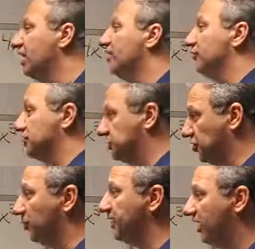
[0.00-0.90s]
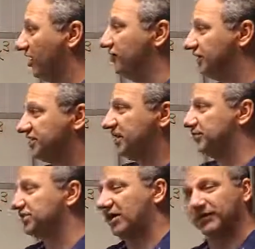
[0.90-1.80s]
there are so many other
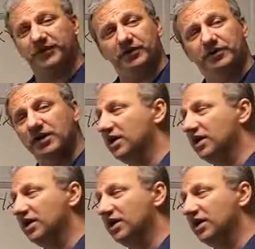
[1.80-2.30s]
examples out there.